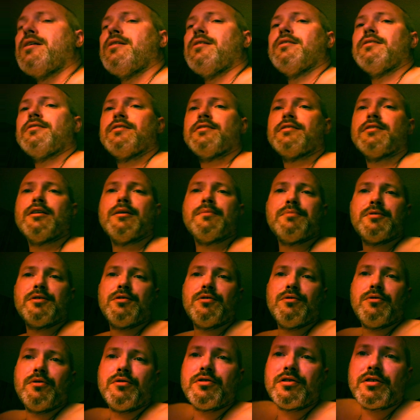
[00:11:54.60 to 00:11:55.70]
to slip
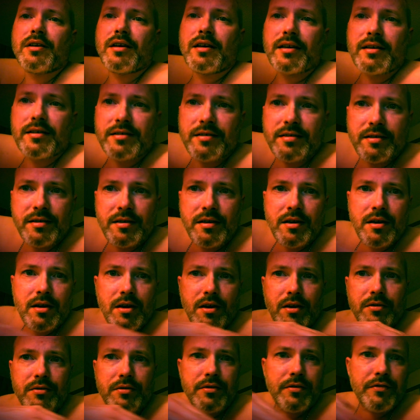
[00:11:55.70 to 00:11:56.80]
pseudoscience
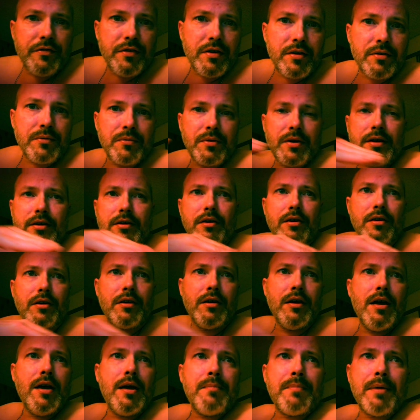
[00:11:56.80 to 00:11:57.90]
under the fucking radar
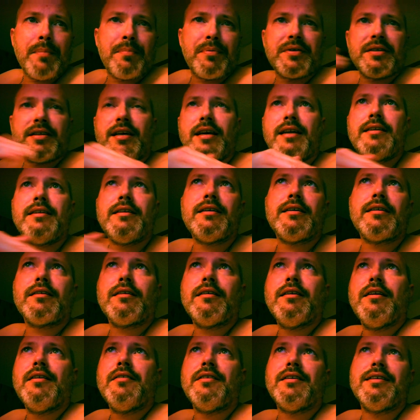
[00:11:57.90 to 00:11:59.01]
by pretending
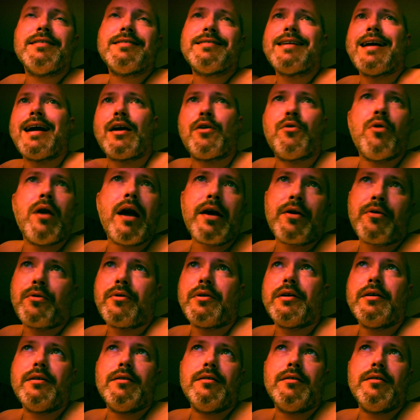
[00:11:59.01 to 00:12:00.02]
that it's not quackery.